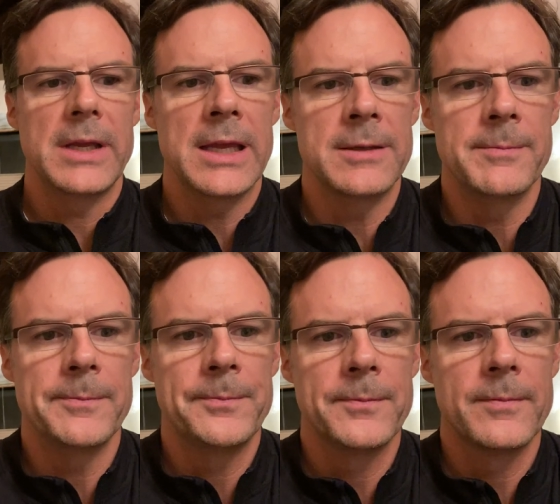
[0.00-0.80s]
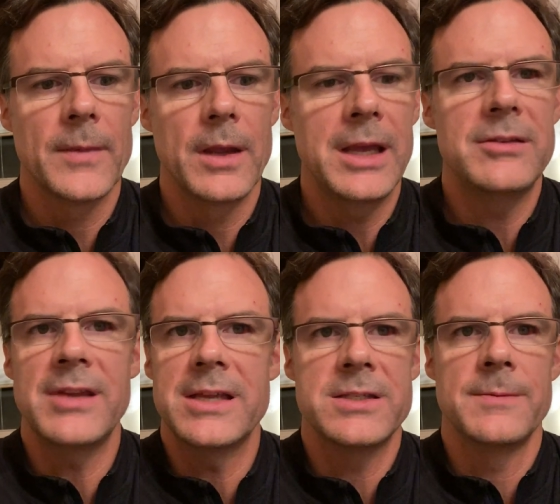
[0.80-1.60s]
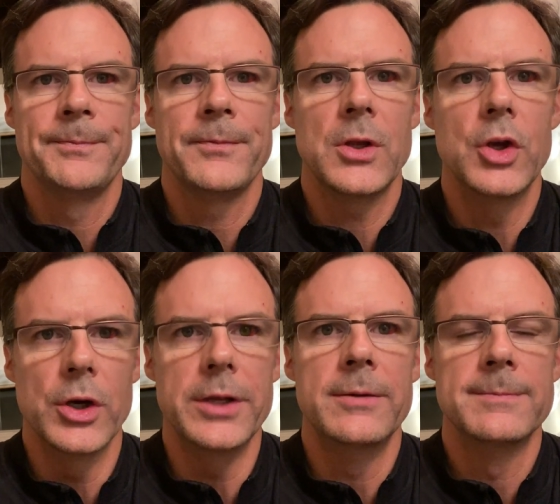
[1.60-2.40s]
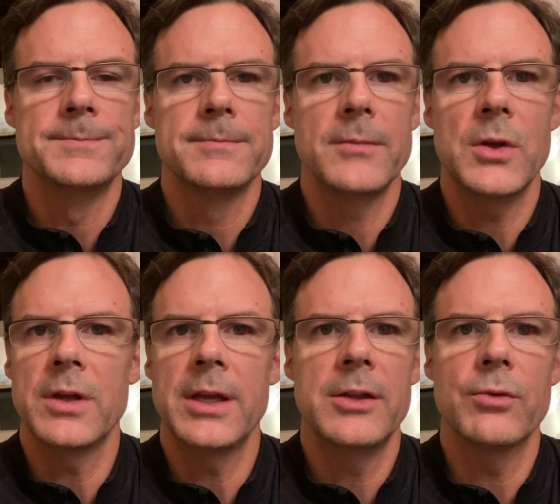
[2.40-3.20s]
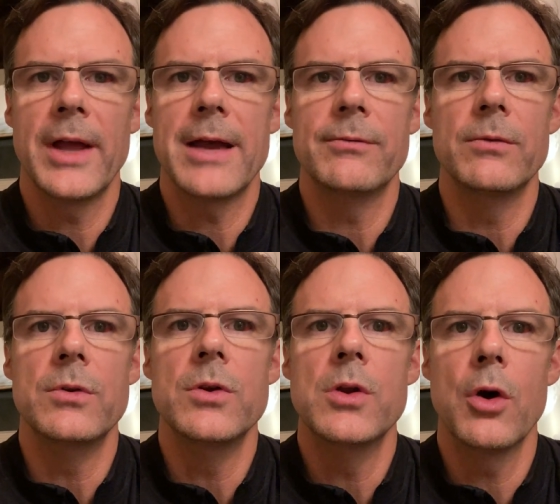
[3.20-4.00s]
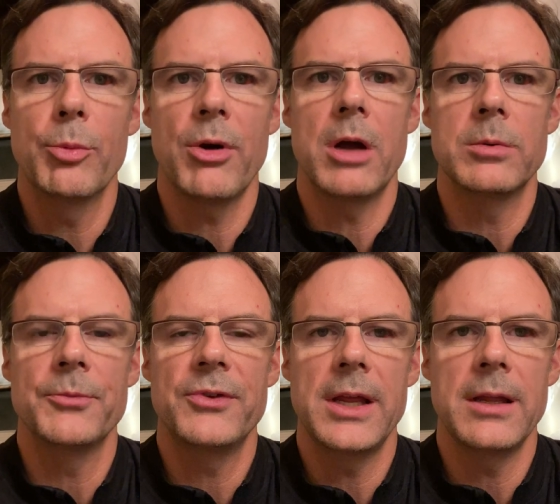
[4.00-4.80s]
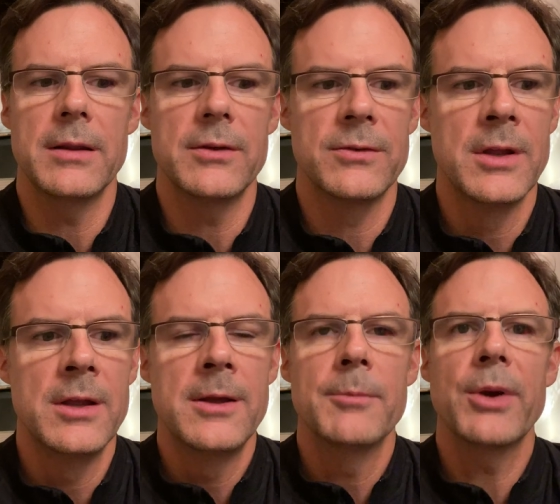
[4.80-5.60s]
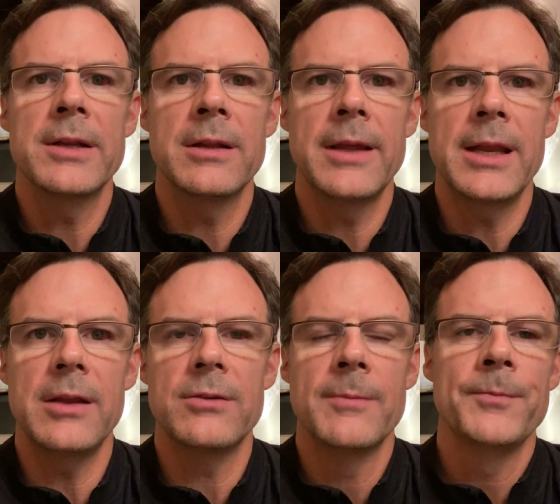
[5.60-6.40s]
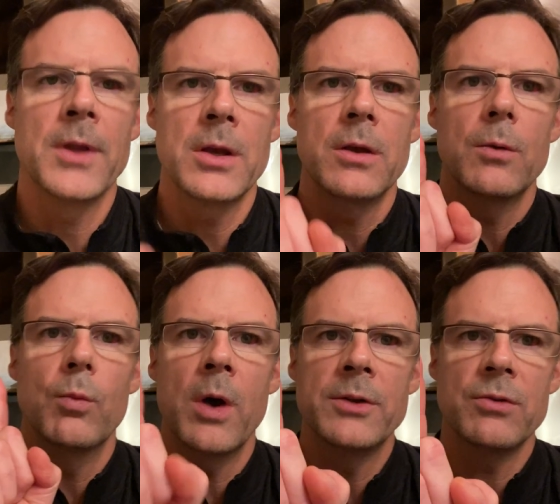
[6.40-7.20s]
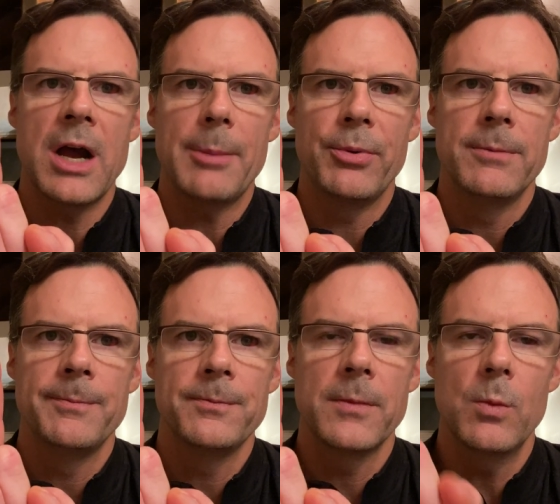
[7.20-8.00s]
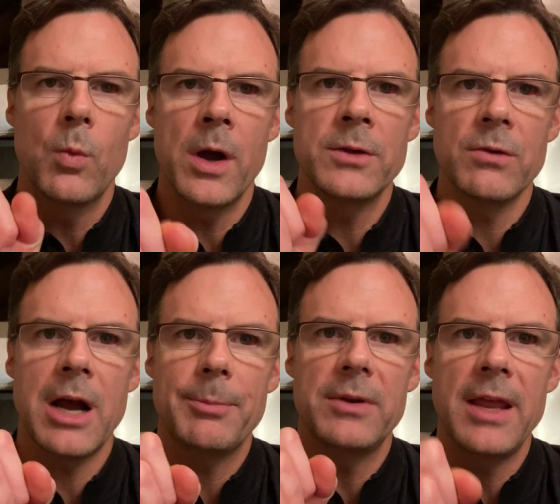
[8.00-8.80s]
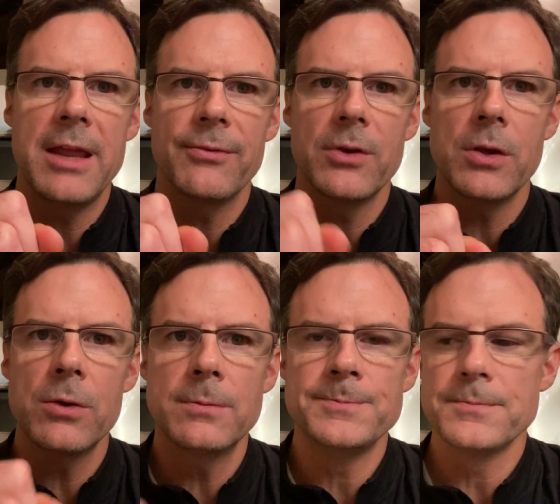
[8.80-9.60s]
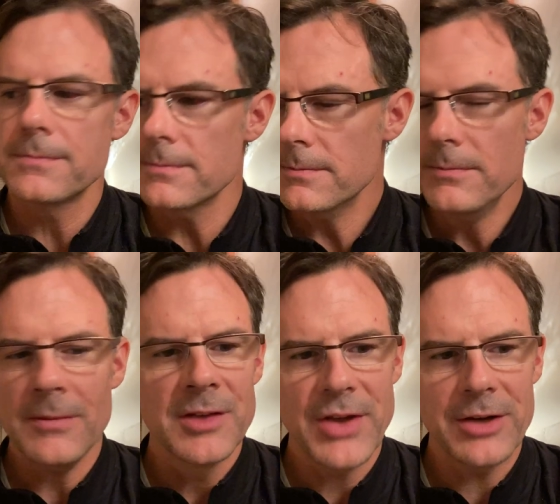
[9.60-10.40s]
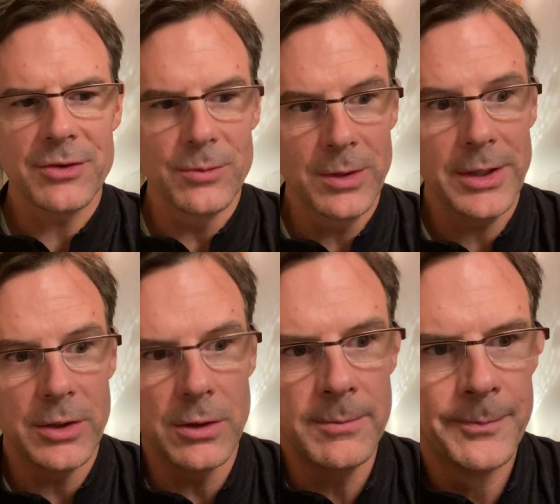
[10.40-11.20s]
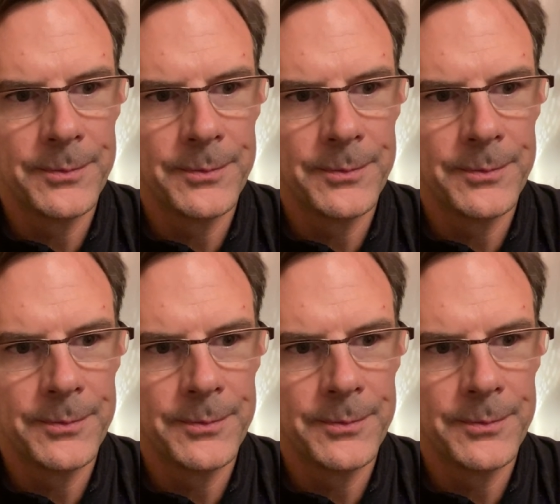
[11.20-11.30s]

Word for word: And it tastes good. Your kids will have no problems taking this. Pregnant ladies, one drop, one drop a day for you. It's actually really good.